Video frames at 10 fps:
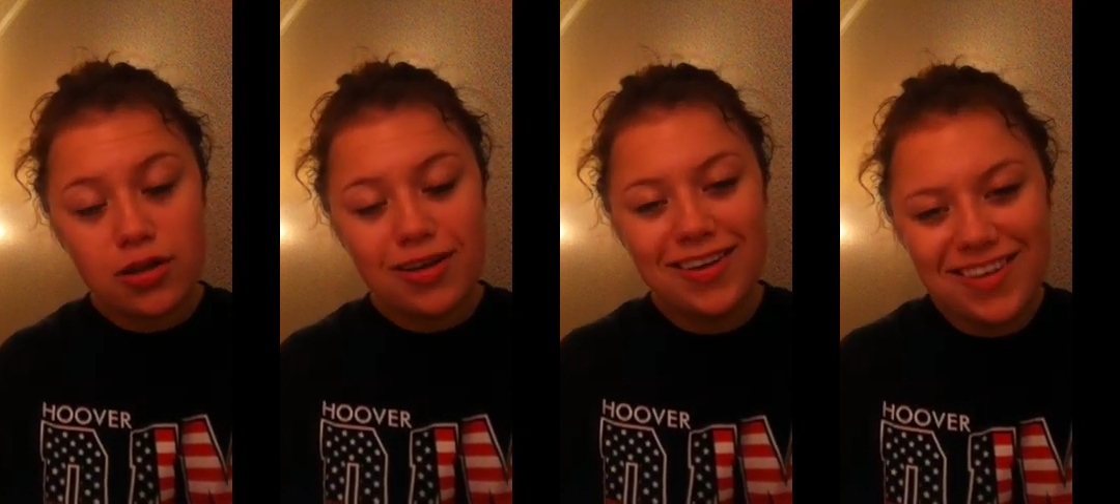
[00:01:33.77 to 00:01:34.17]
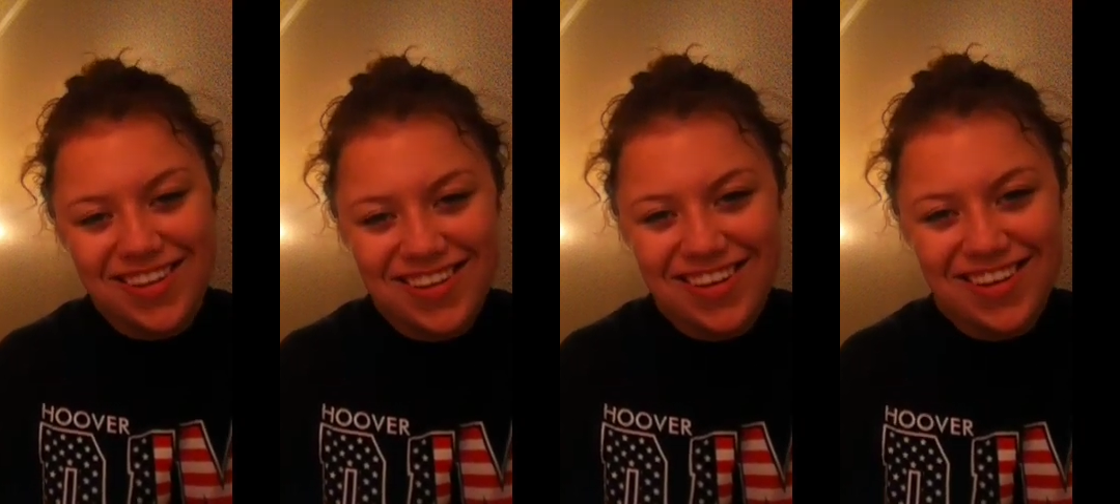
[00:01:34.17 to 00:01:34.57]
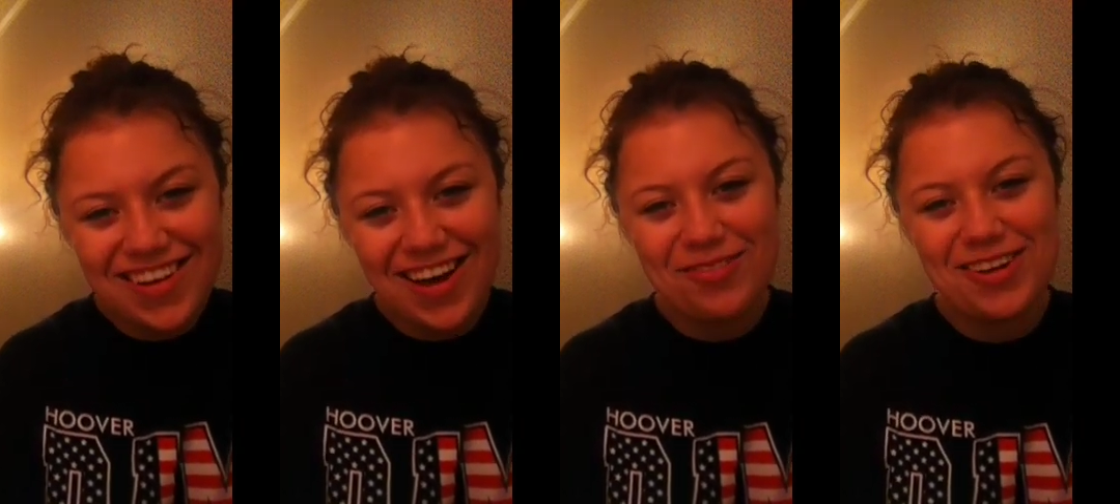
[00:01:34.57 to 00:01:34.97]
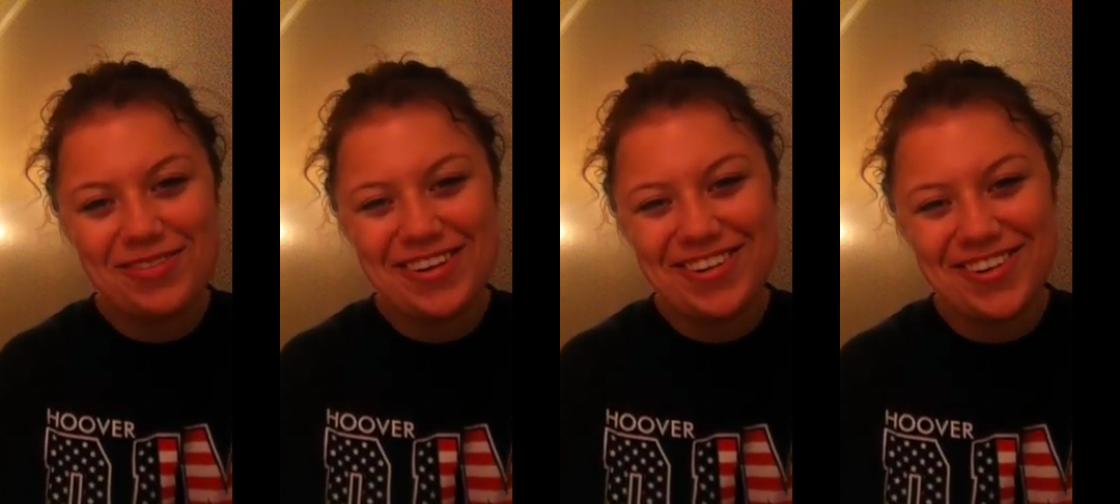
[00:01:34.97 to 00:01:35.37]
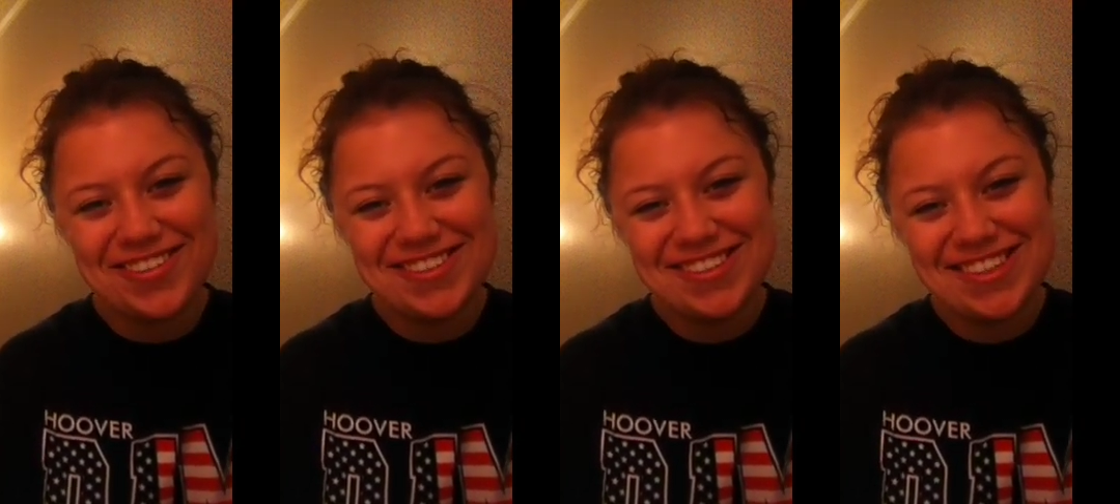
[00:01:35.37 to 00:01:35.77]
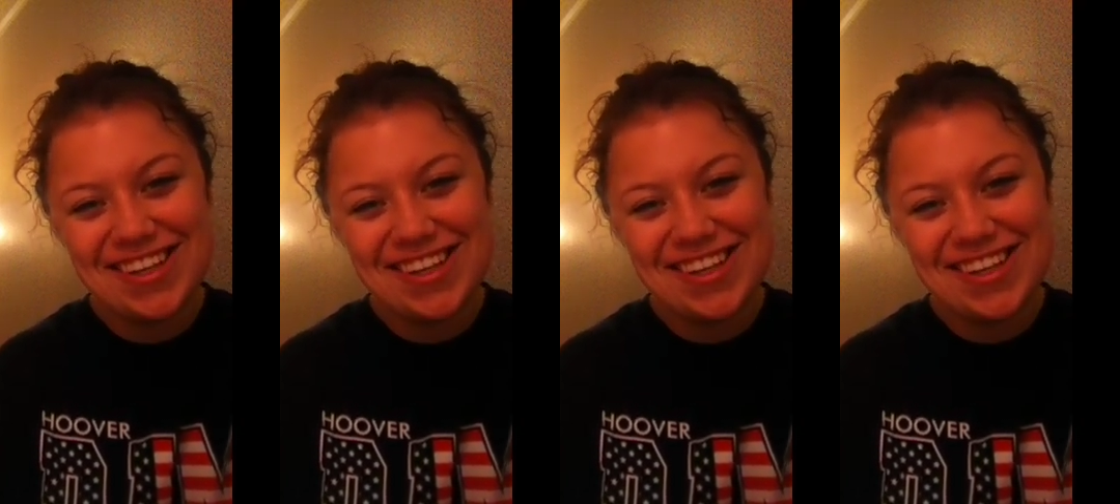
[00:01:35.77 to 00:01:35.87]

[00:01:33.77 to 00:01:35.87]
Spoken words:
I'm going to be old.